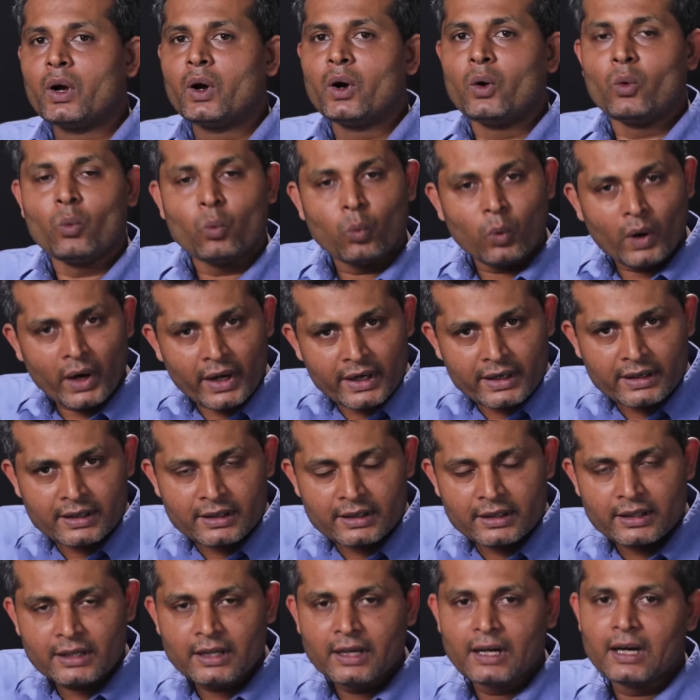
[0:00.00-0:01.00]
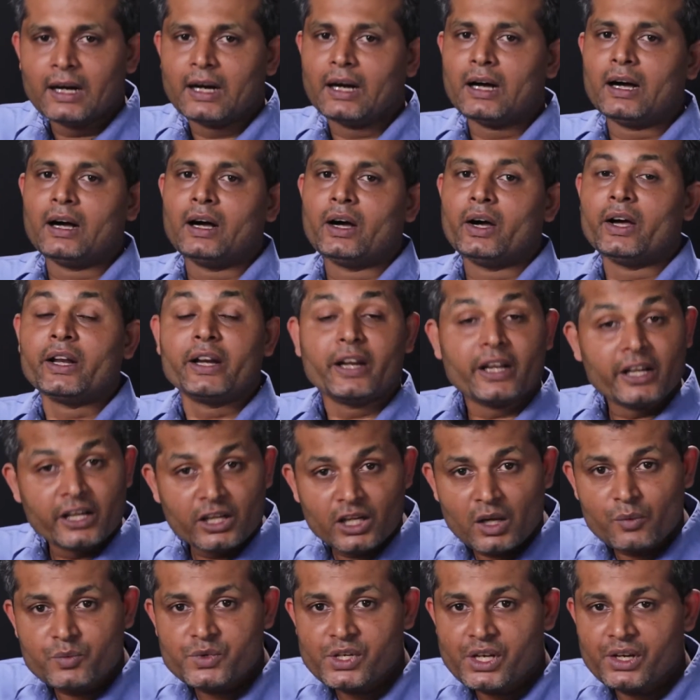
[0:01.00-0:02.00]
work or
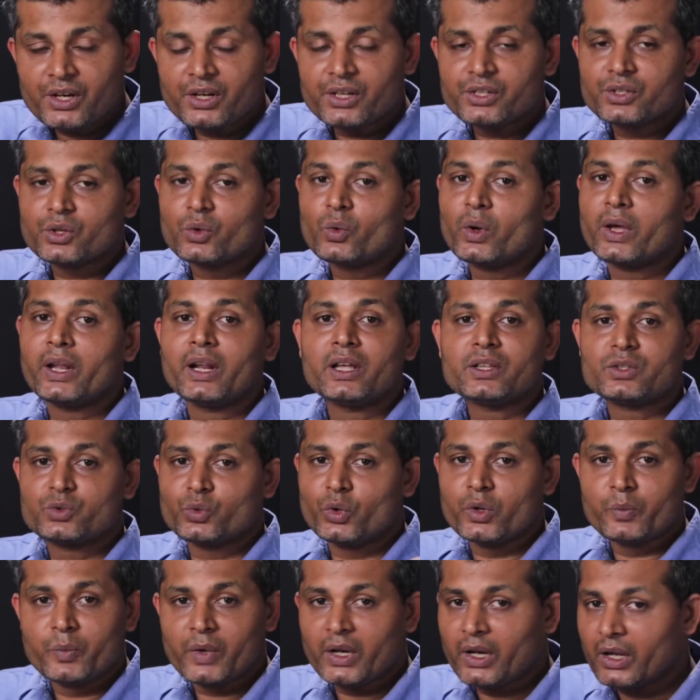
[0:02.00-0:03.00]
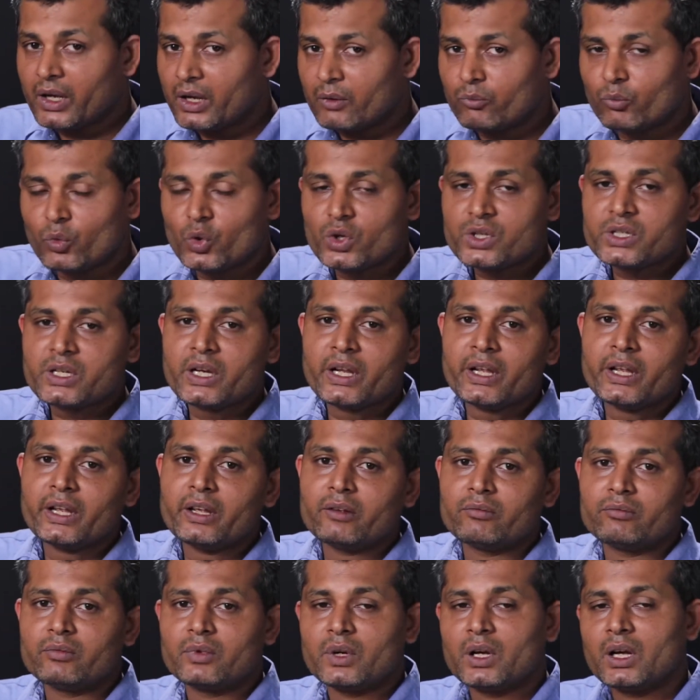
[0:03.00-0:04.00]
income generation, whereas women are mostly
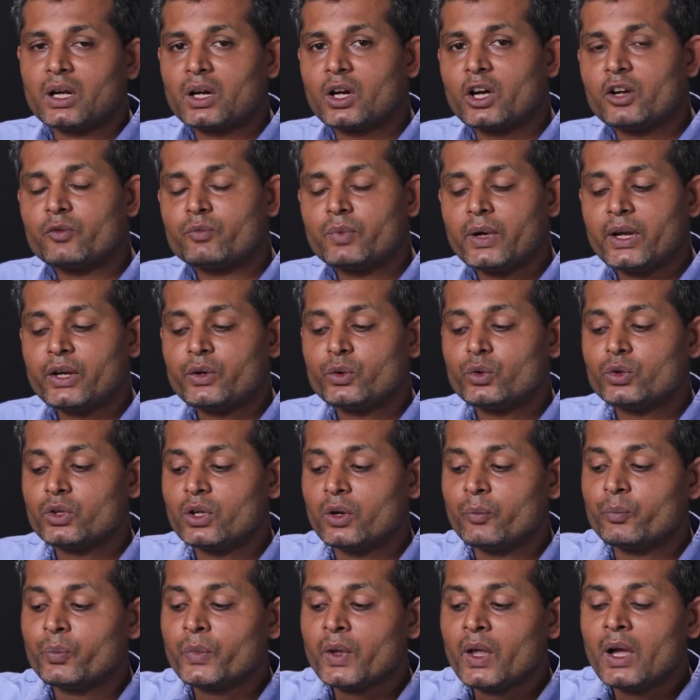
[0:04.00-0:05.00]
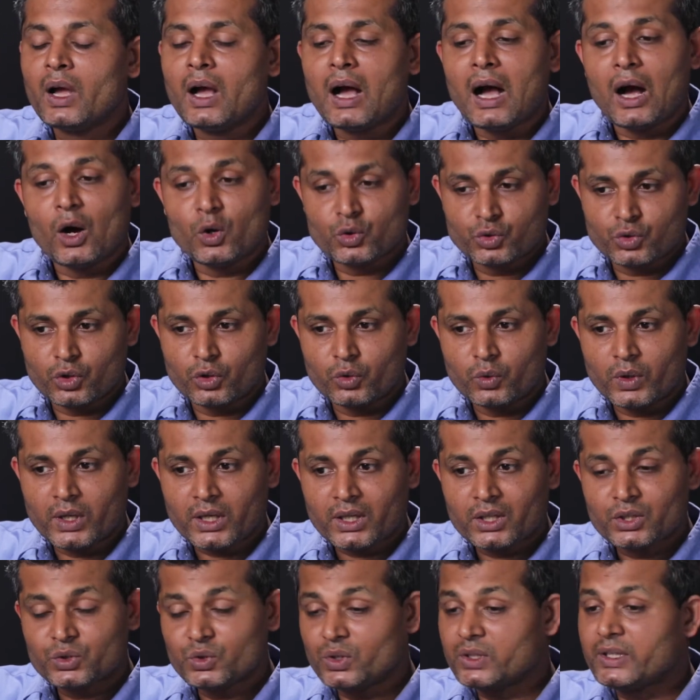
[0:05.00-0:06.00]
confined to the household work.
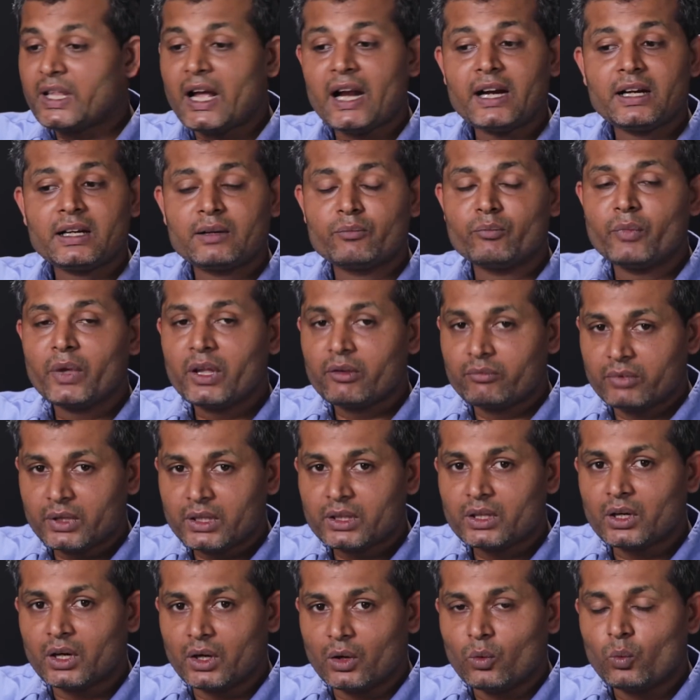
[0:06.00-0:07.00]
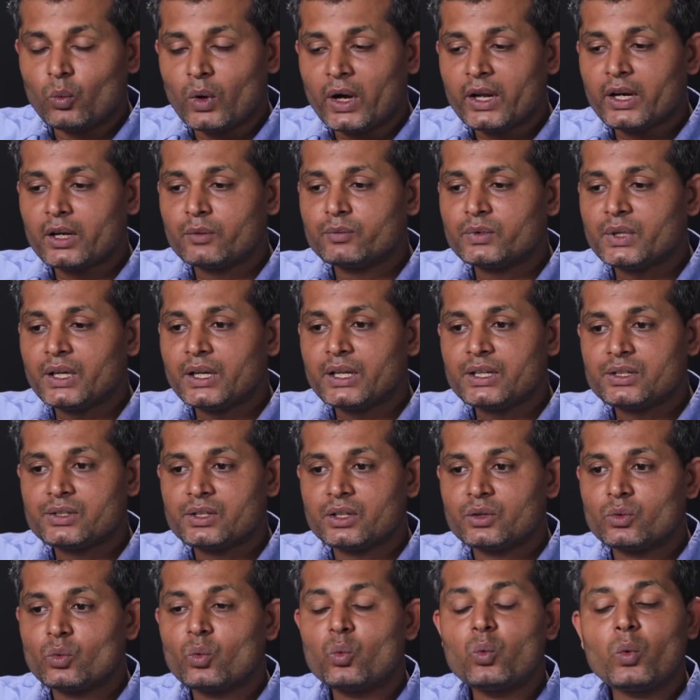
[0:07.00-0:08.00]
So that may be the one of the
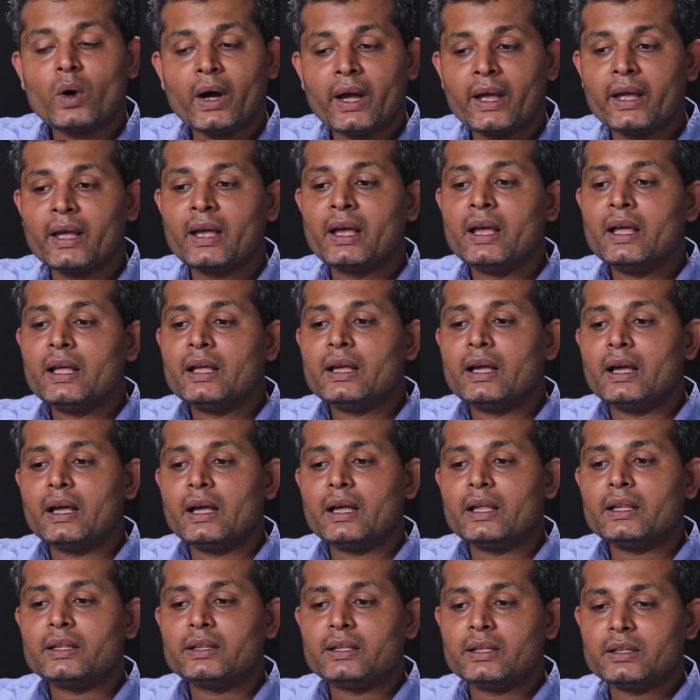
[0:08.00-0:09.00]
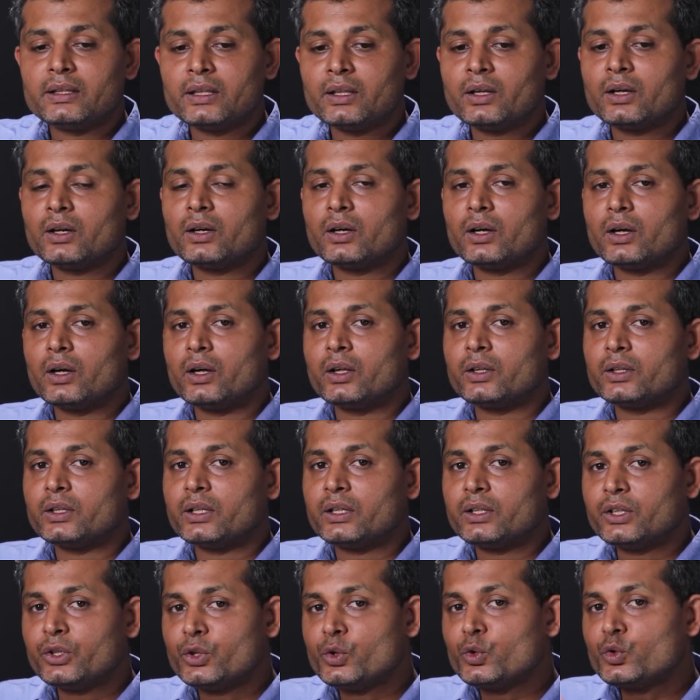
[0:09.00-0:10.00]
reason why
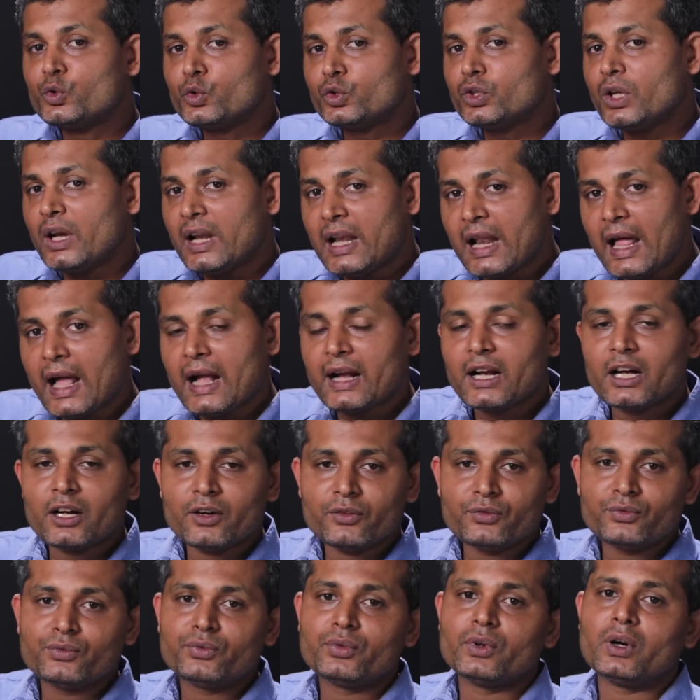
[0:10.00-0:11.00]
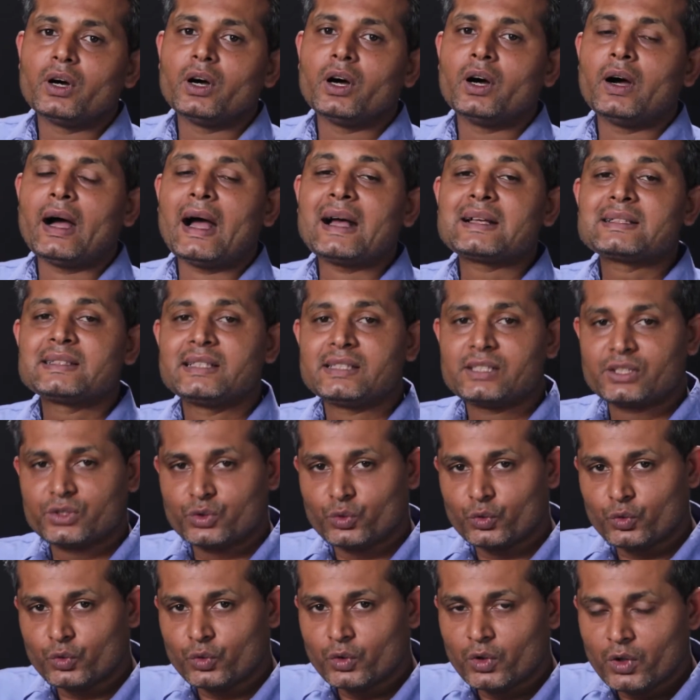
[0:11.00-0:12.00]
due to the lack of access
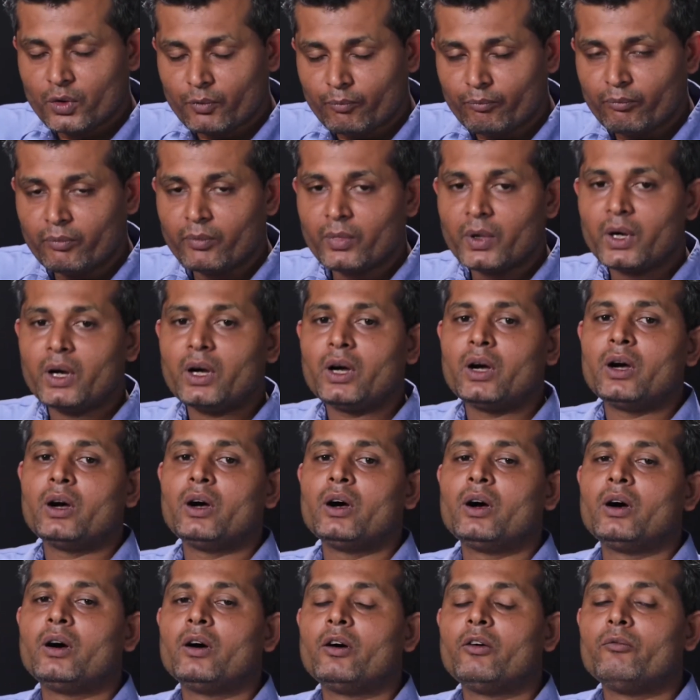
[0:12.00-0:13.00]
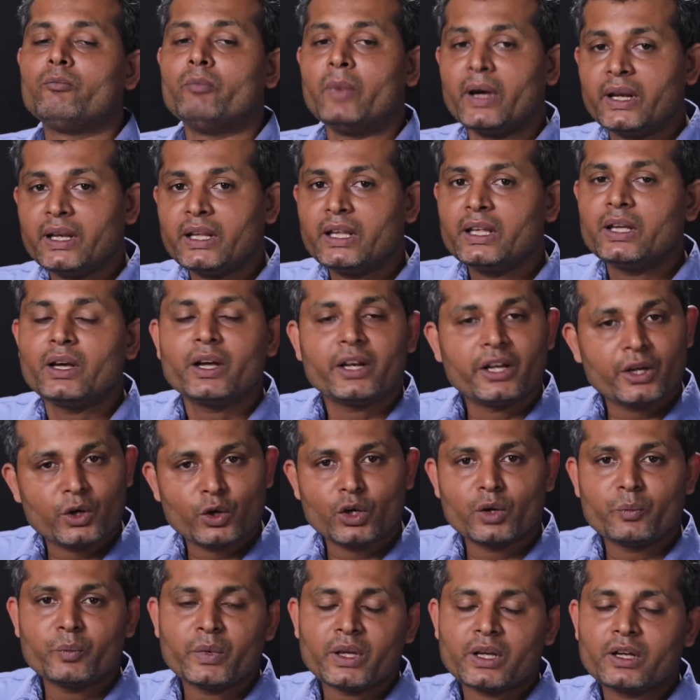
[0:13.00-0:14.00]
to money or
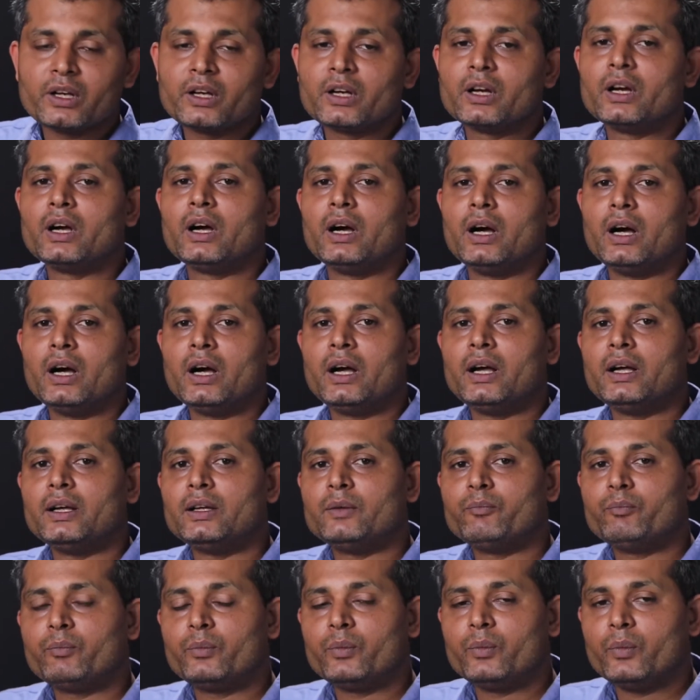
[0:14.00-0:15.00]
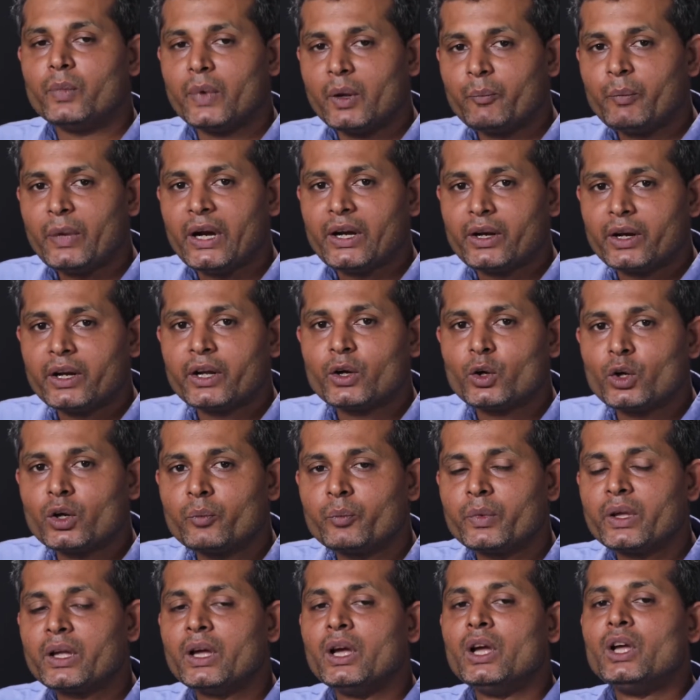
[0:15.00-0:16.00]
economic a better
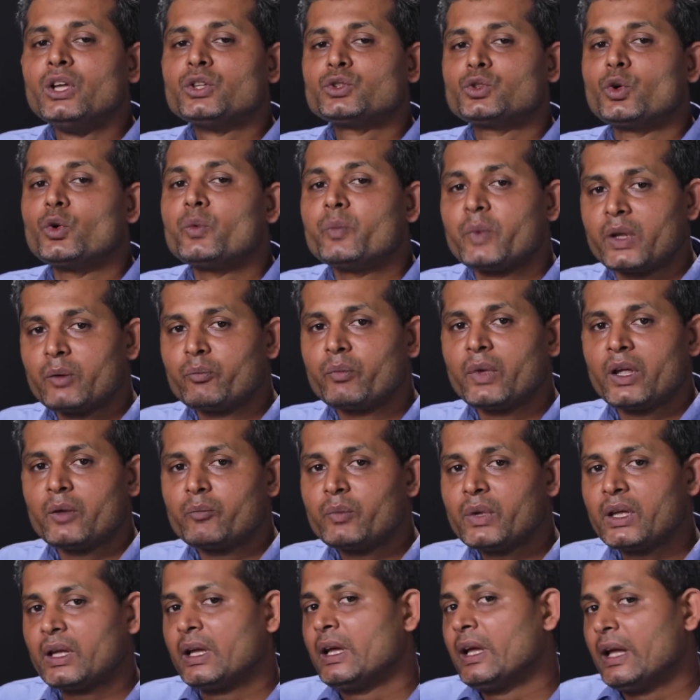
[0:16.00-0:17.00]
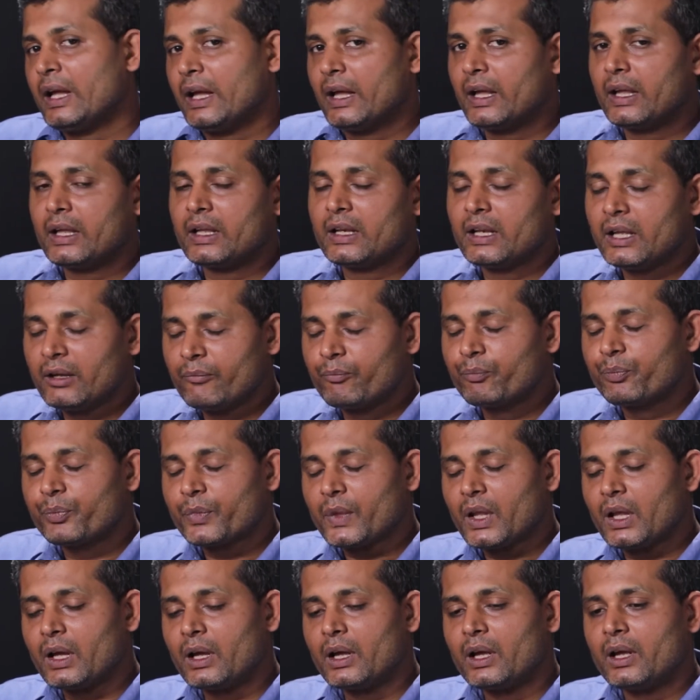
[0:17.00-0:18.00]
economy, so women may be in
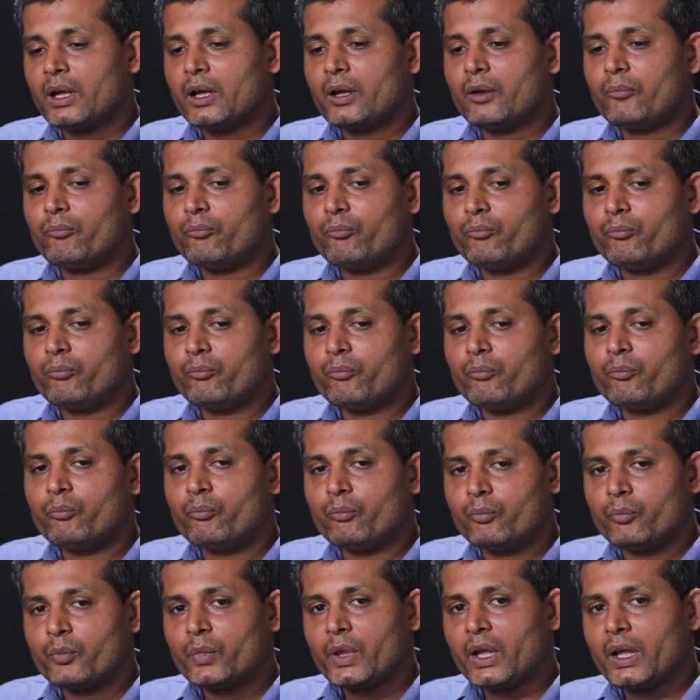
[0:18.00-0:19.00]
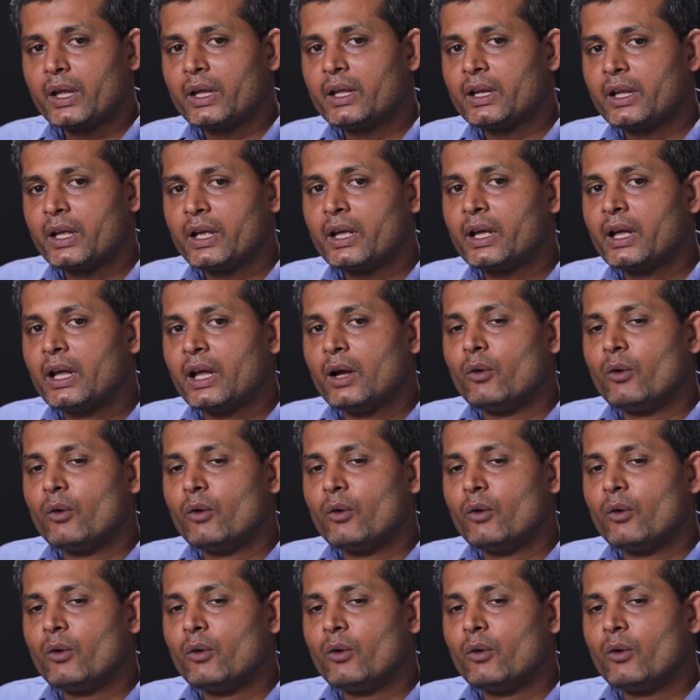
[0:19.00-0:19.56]
a